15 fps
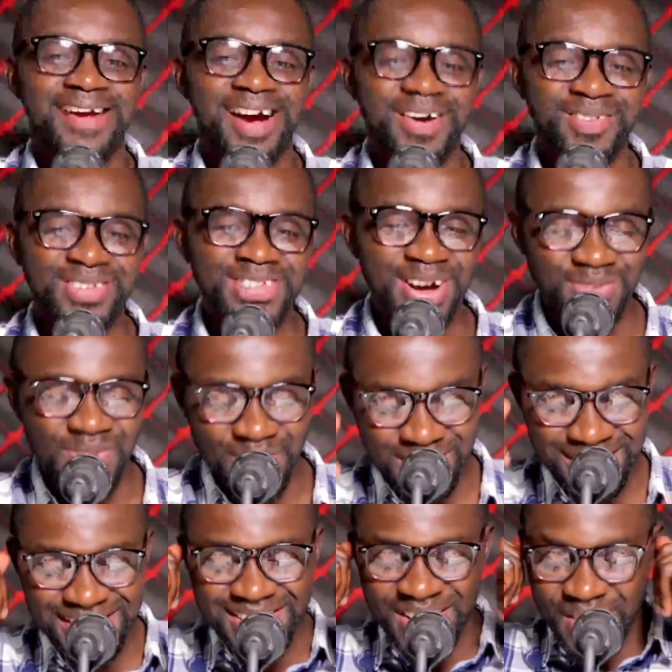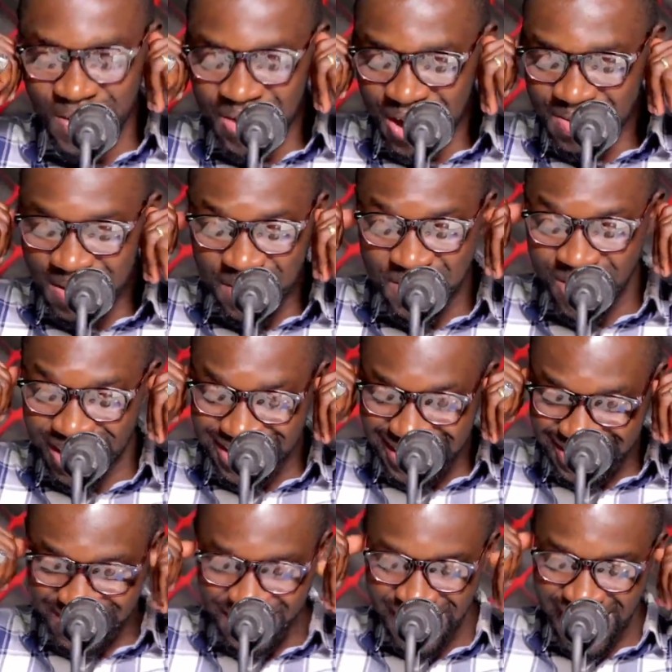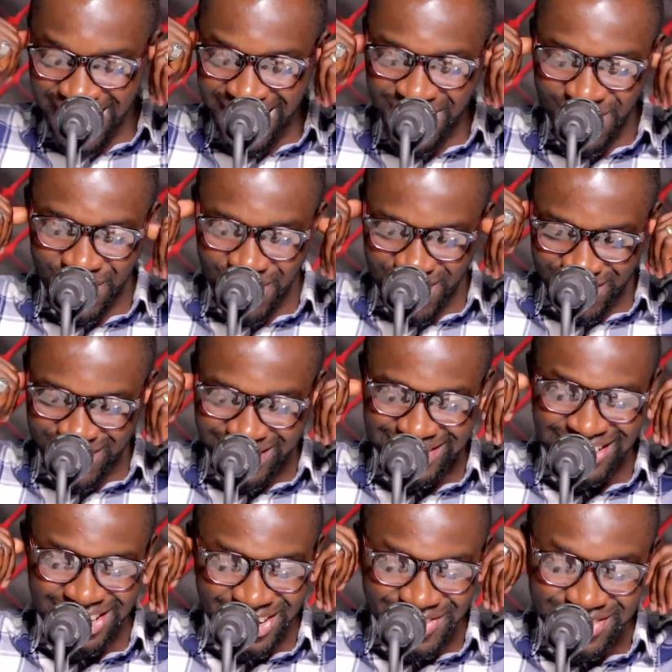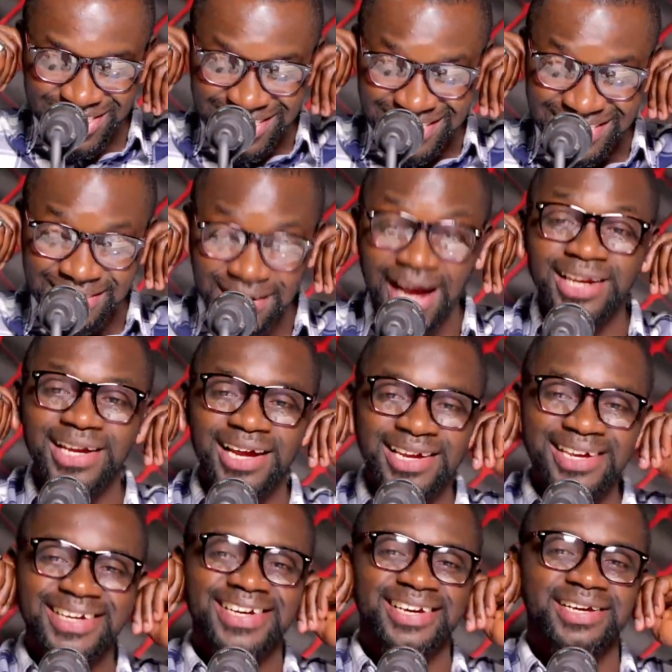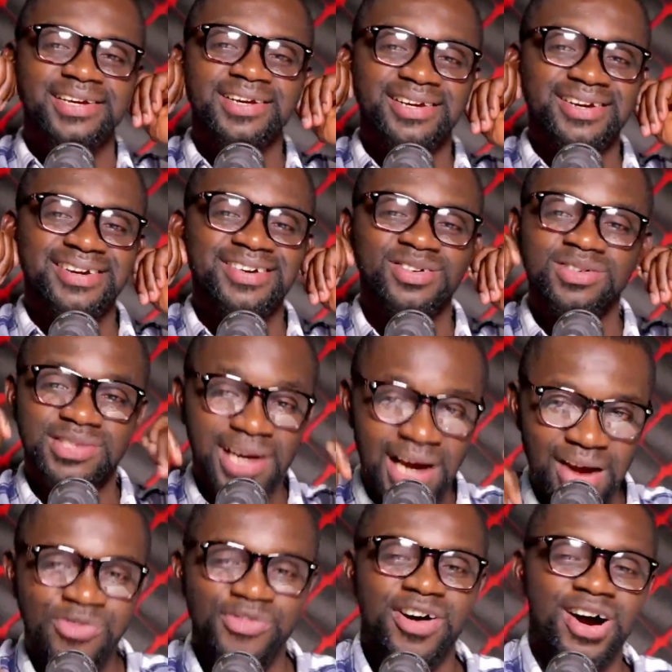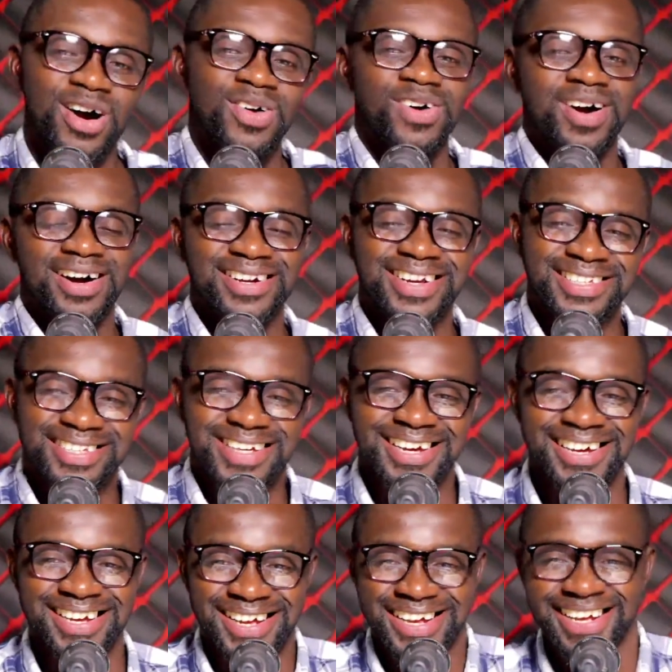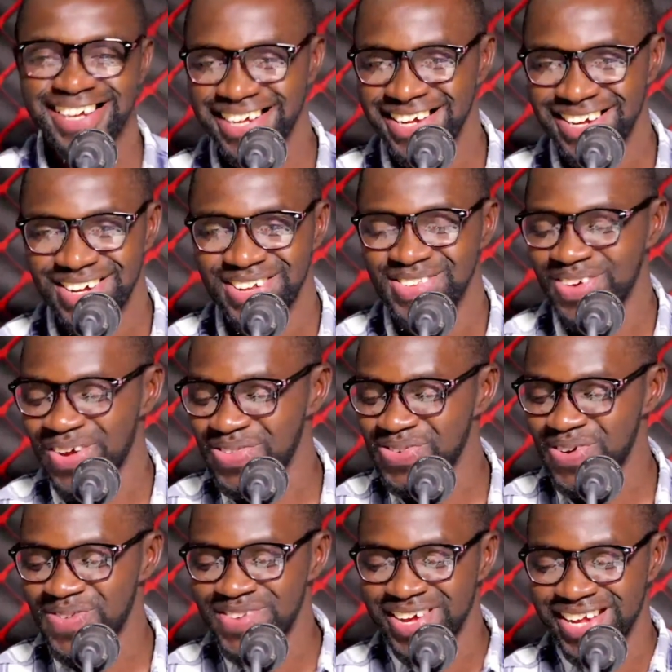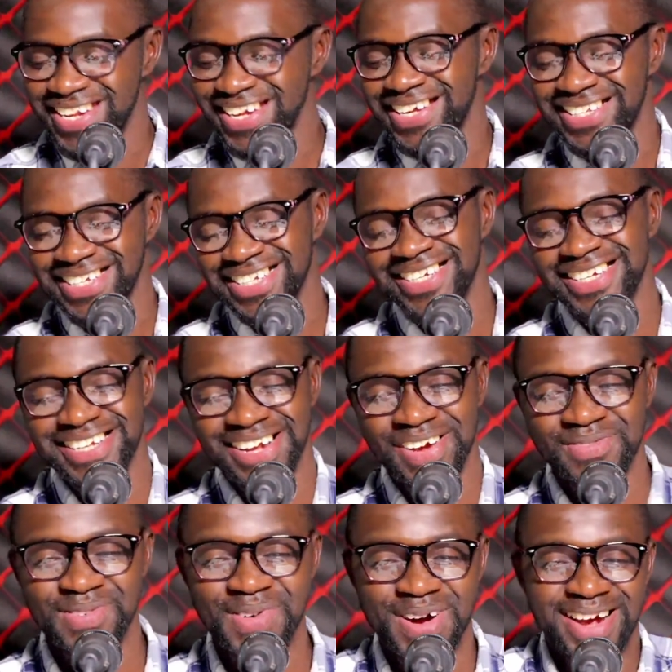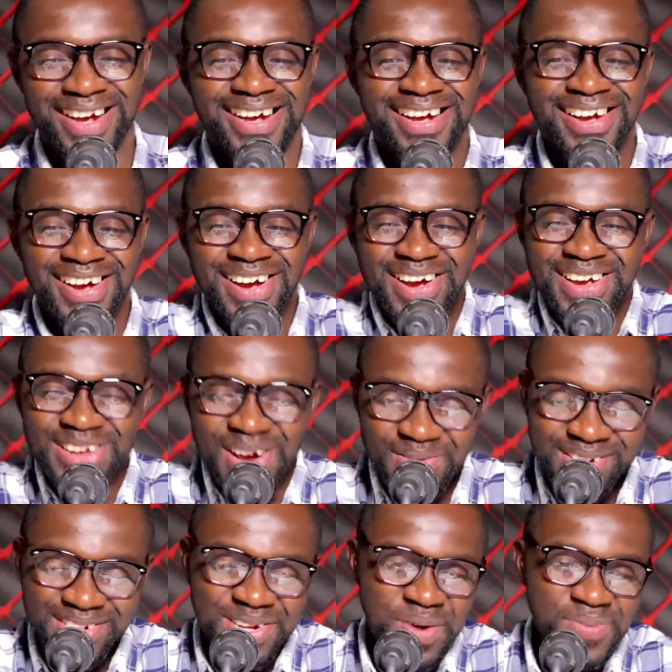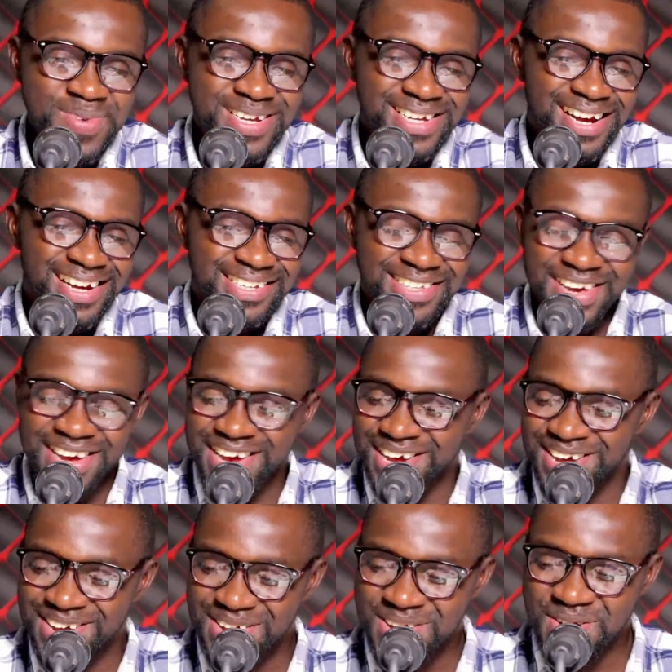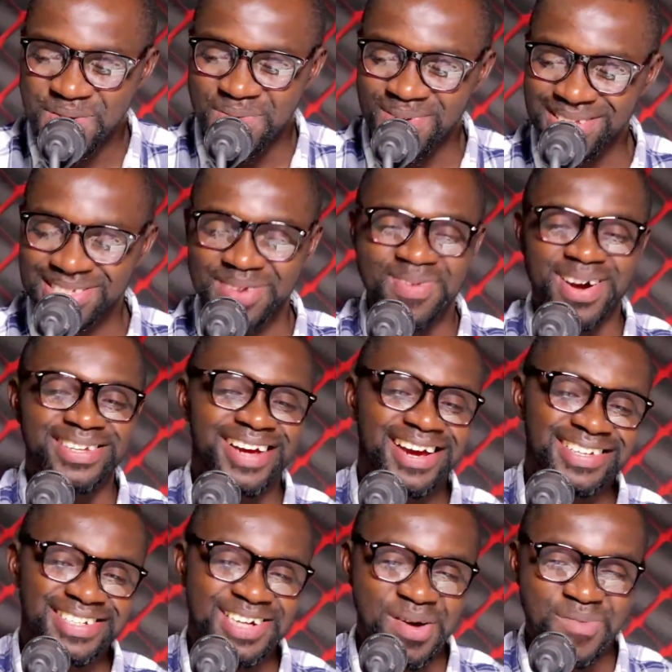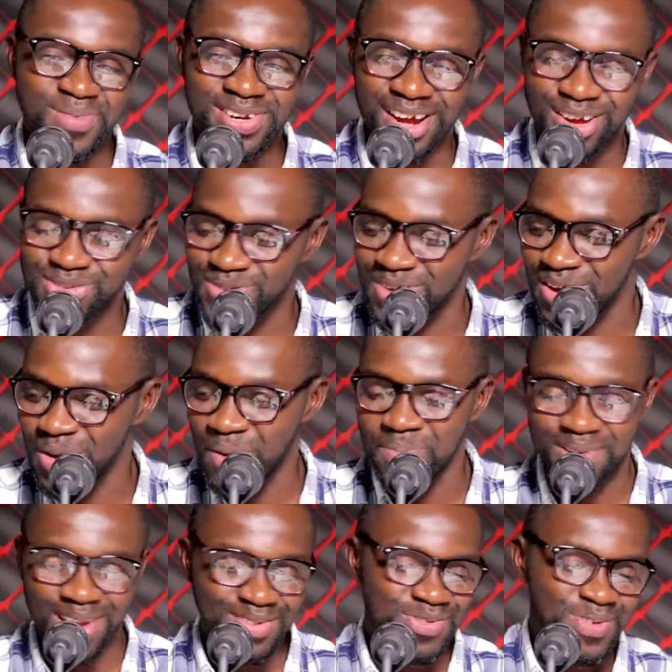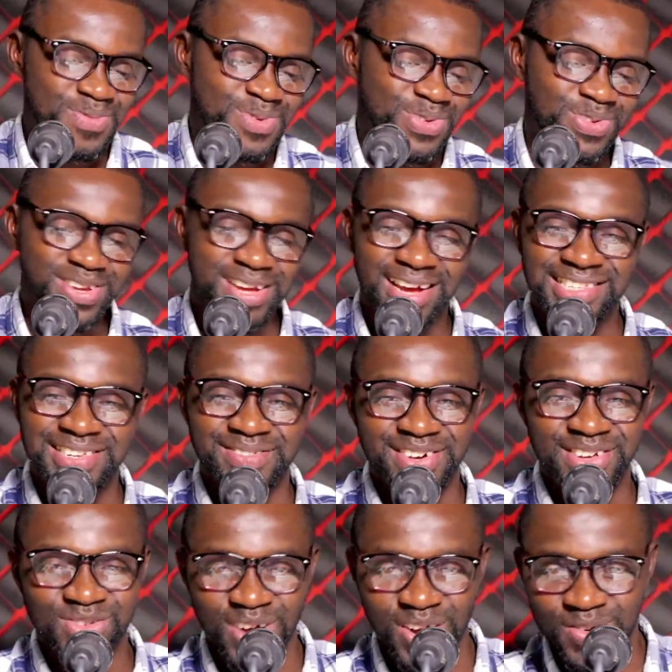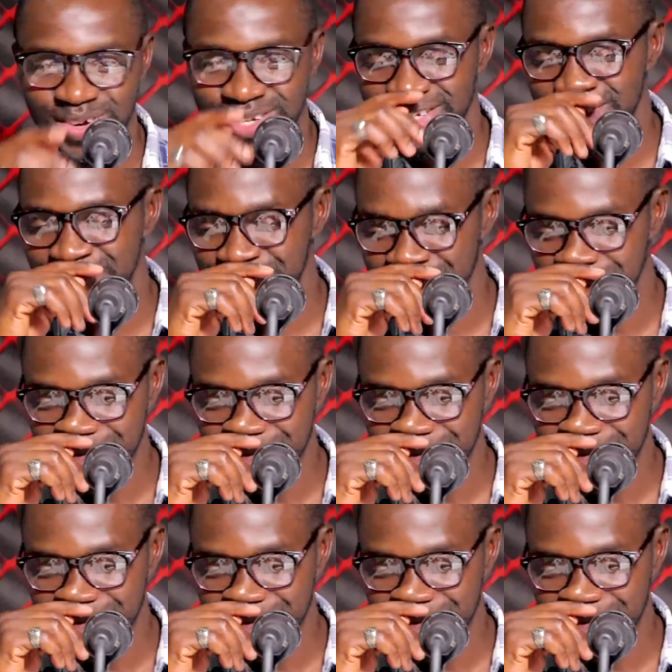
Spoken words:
Everything for me, did you come about what? I have come about television. Share the link. Was it half hour? Let's say to a 12 year nature. Yamisha Munina, I said, what's some of that? And I'm one that's all platform. You so yes, I'm going to annoy him.